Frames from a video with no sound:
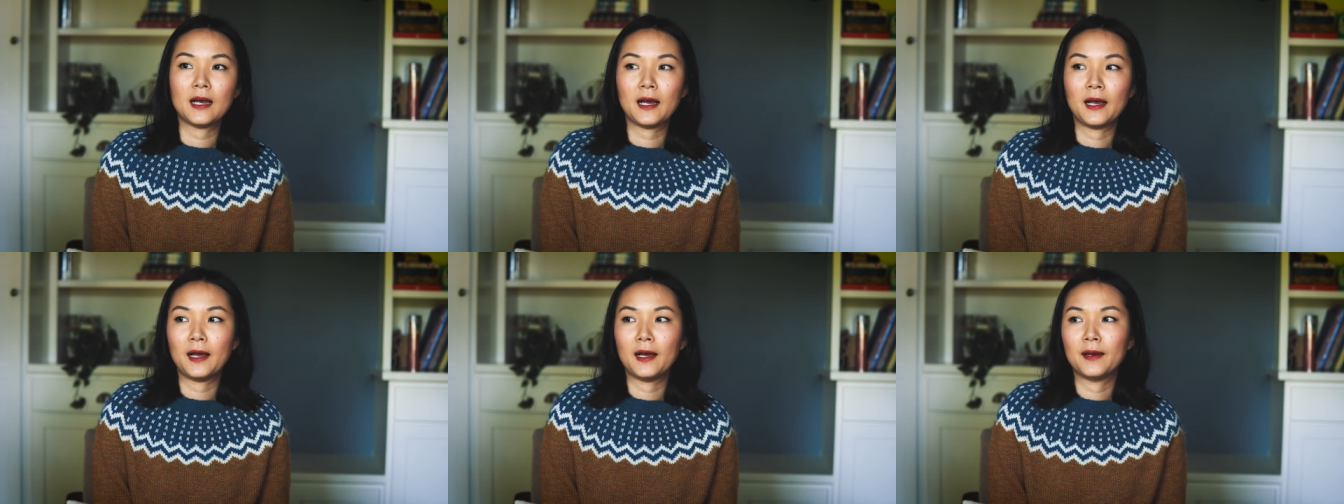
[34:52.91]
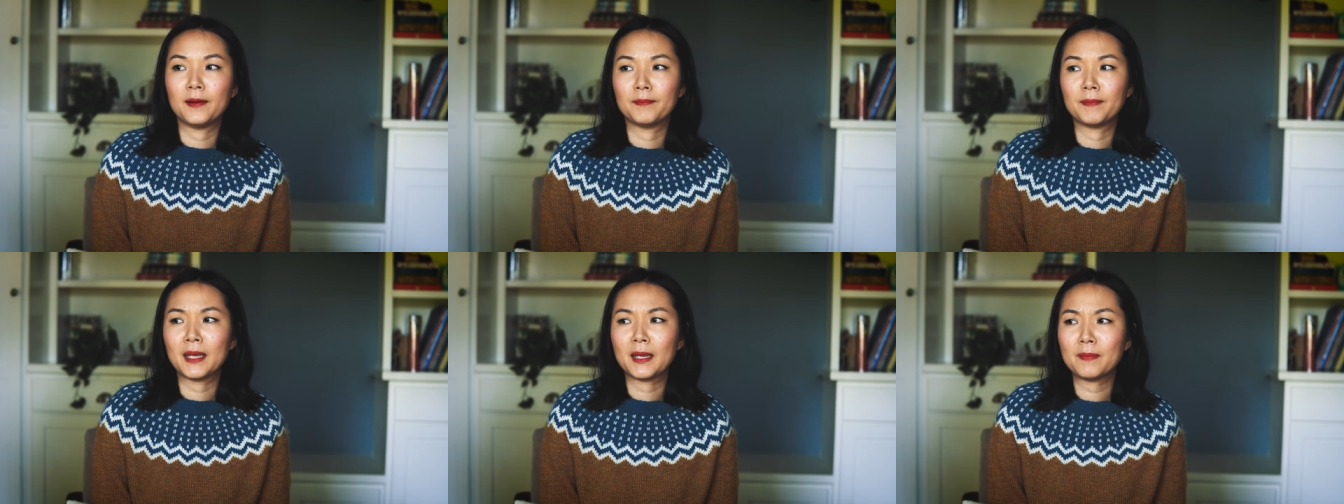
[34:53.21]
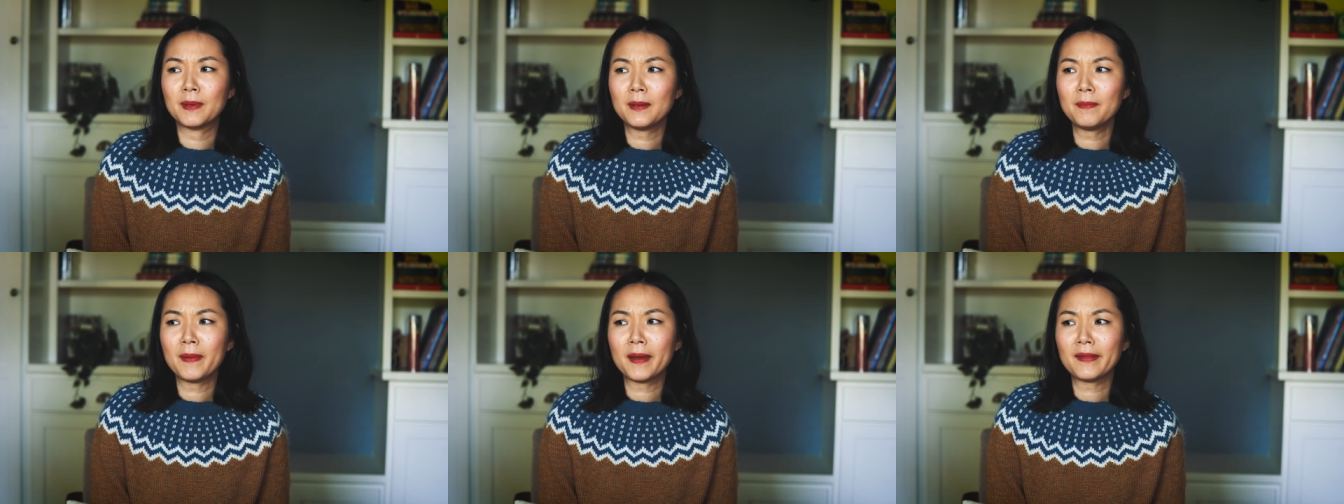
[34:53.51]
Uh,
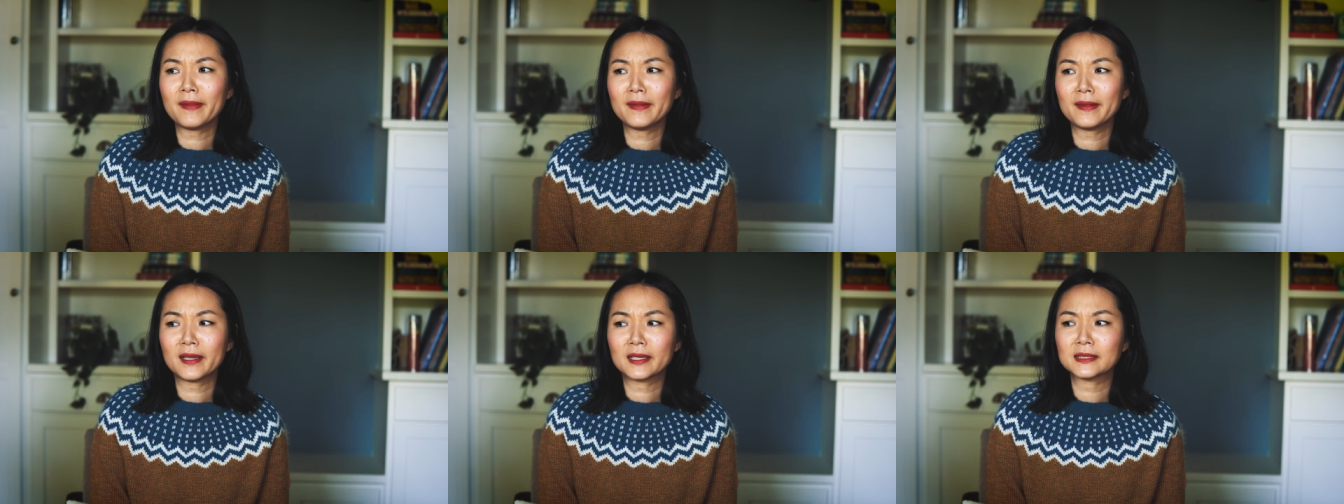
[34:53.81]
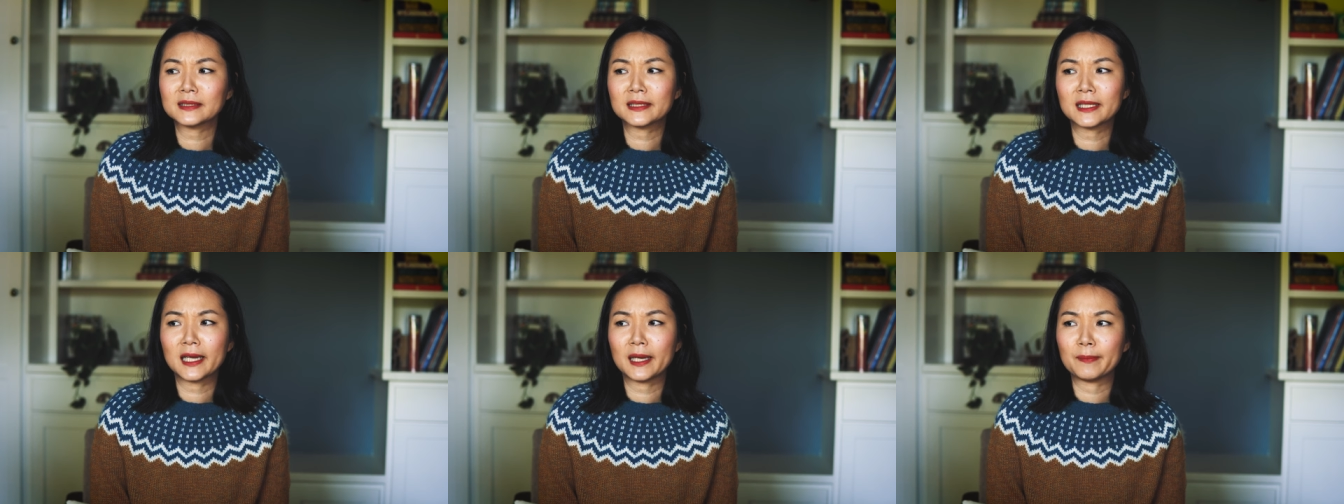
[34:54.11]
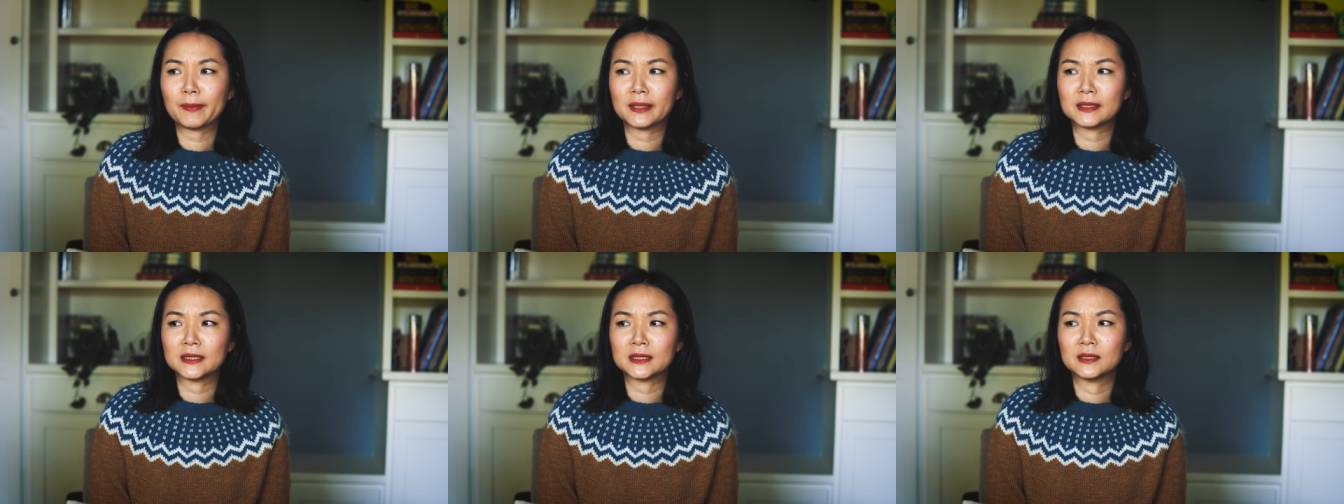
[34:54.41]
maybe by the next
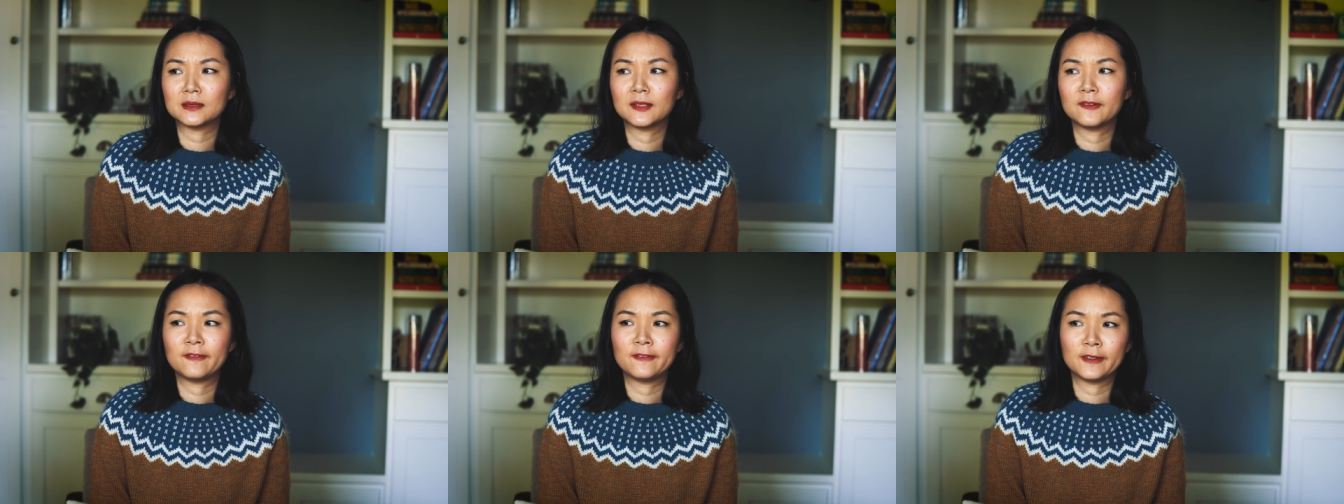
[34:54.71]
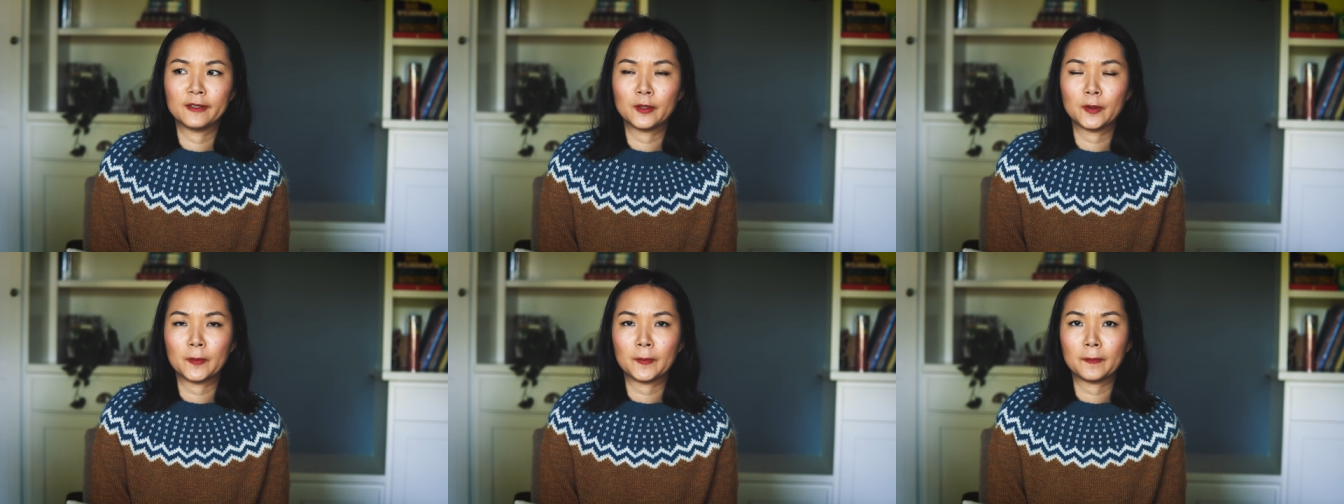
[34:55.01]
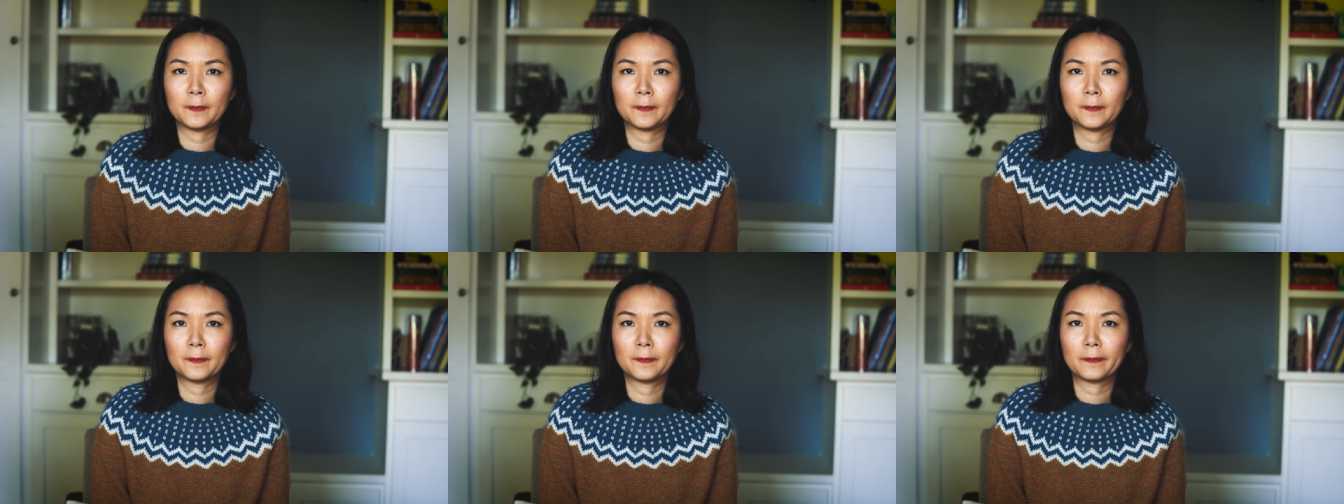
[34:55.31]
time I
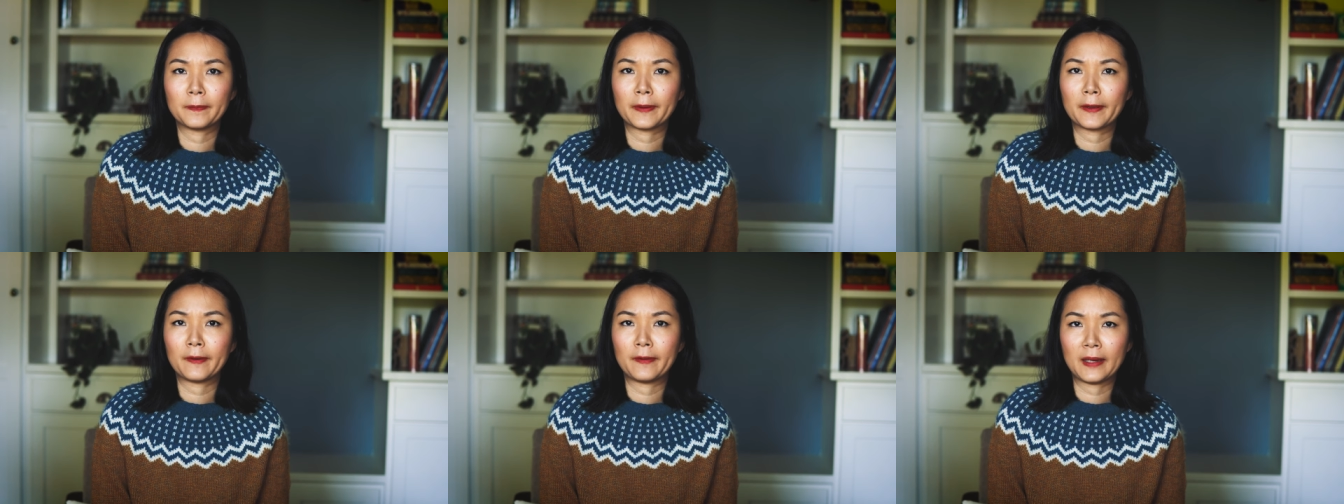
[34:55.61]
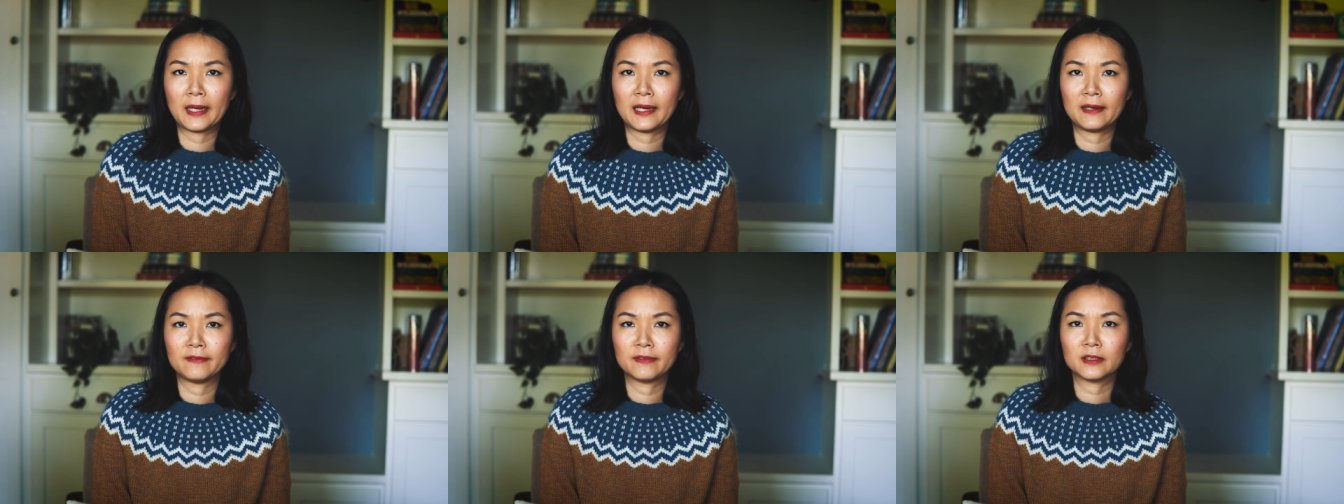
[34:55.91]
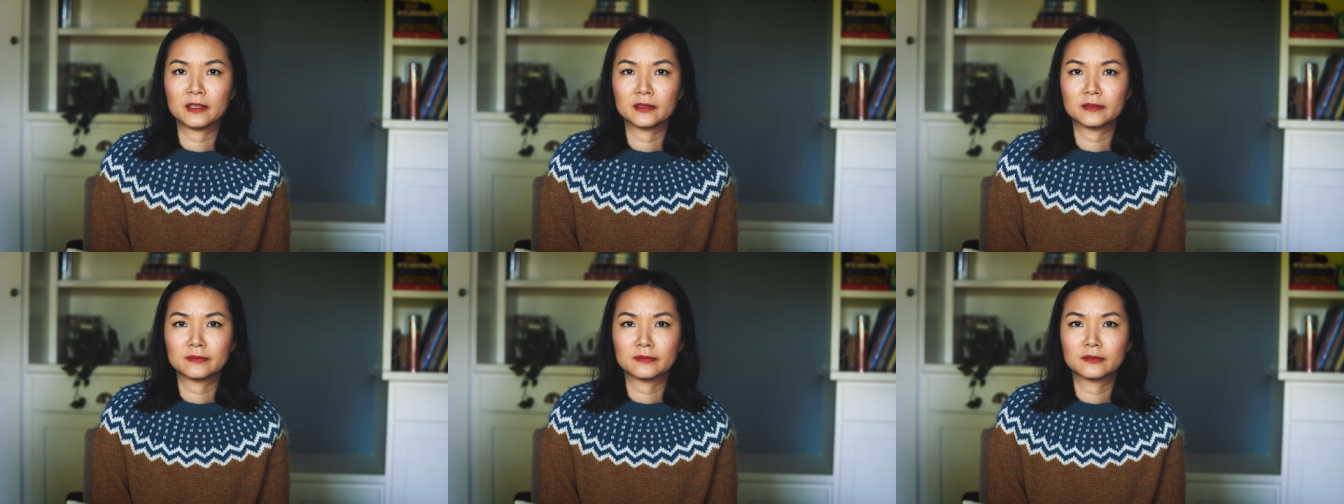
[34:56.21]
film, I'll
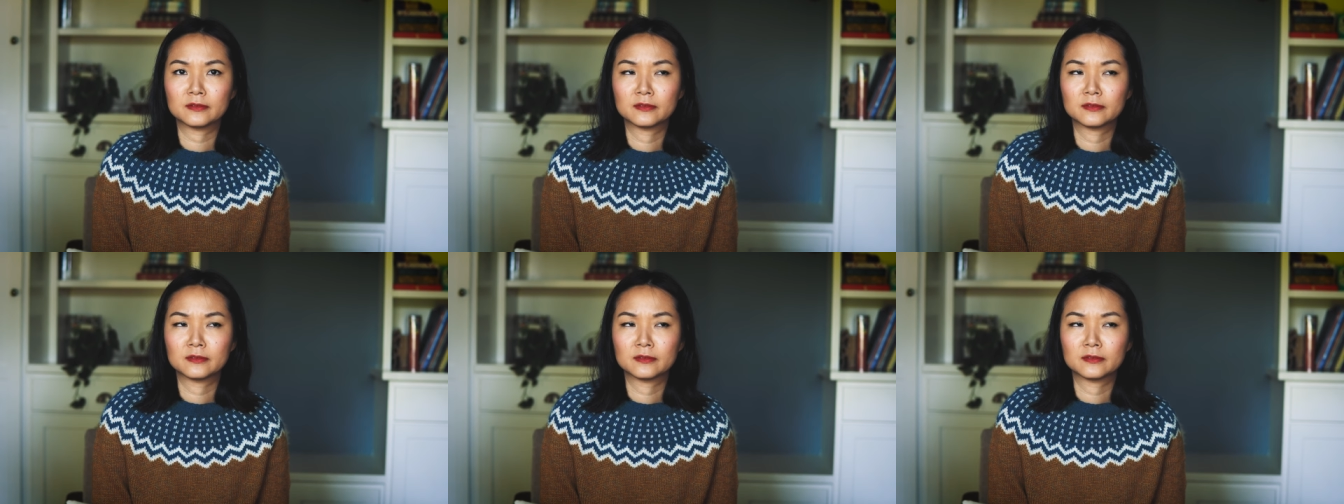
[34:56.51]
have it.